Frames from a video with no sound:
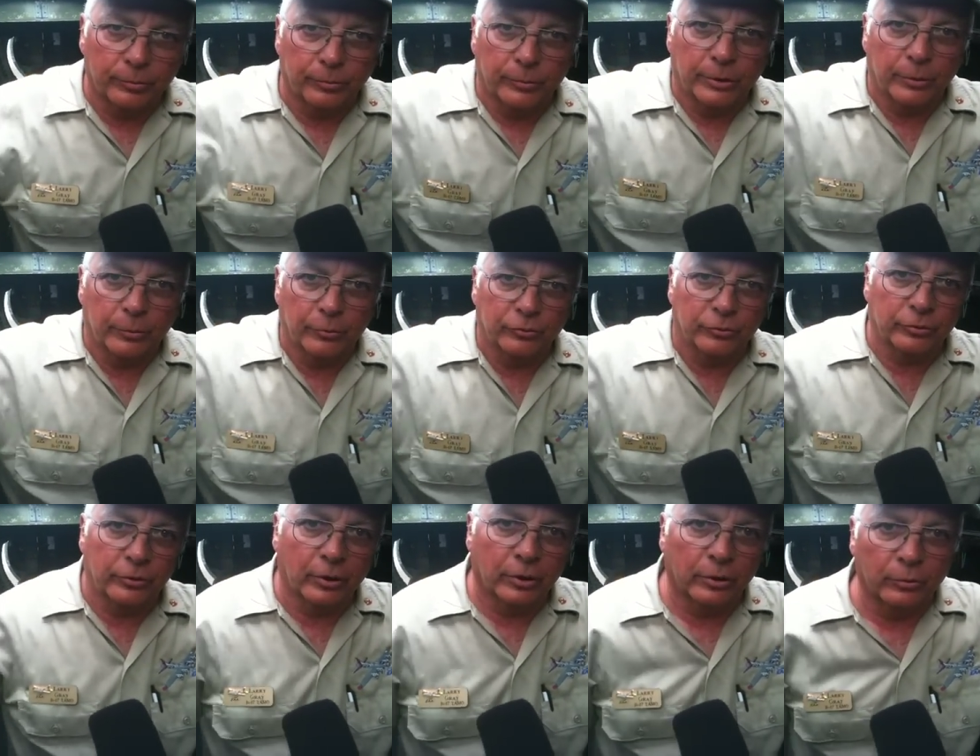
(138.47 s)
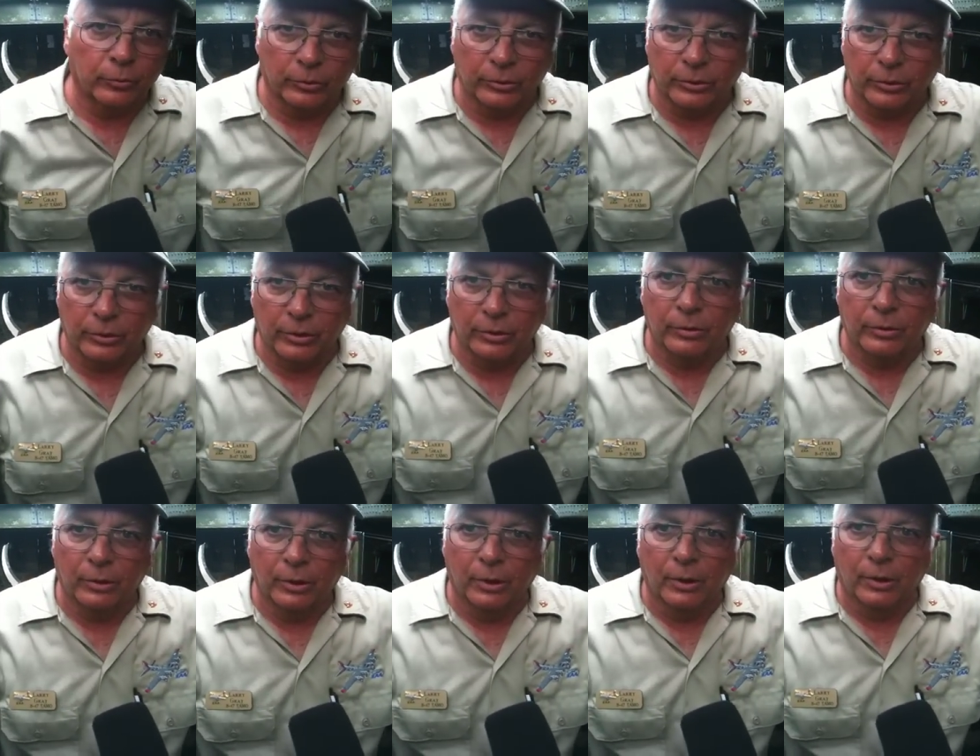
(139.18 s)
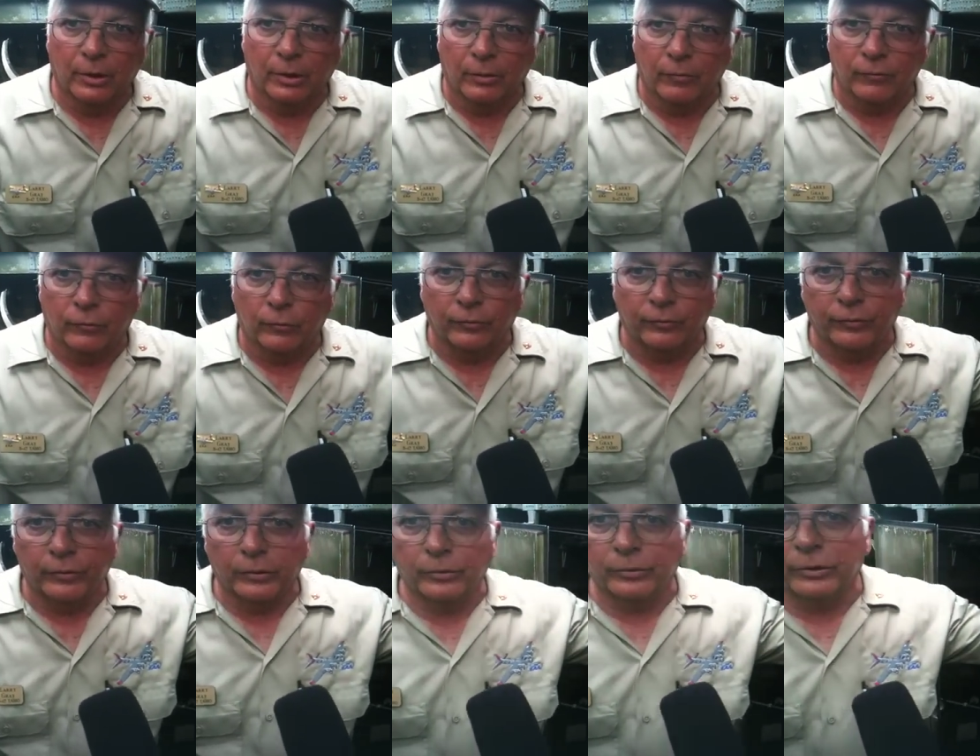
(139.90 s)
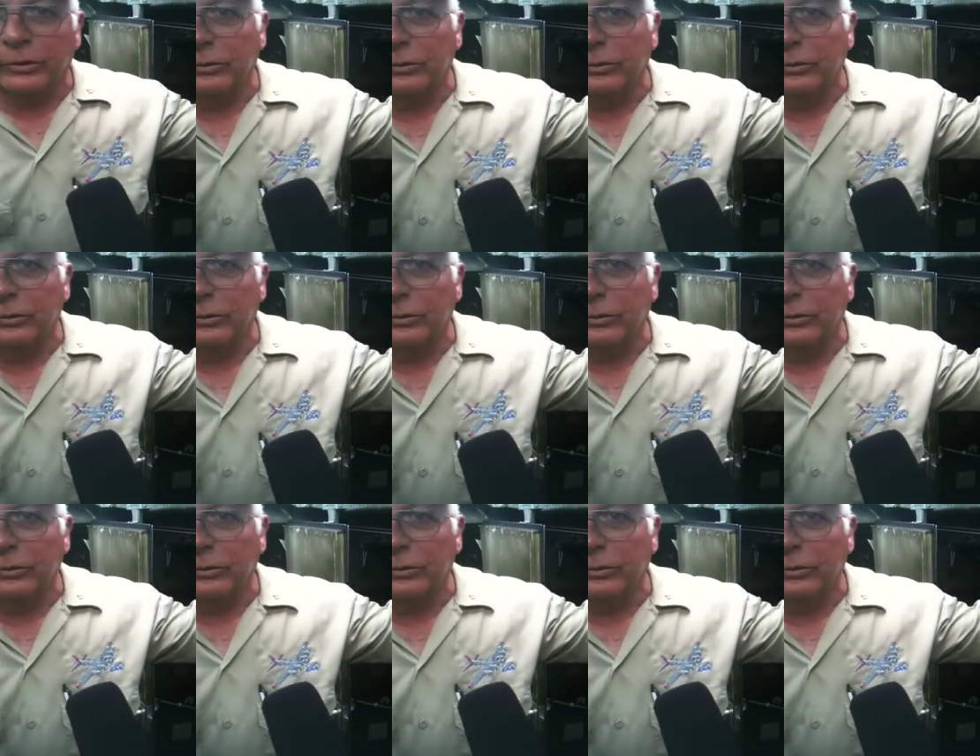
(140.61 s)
There was another one that could fulfill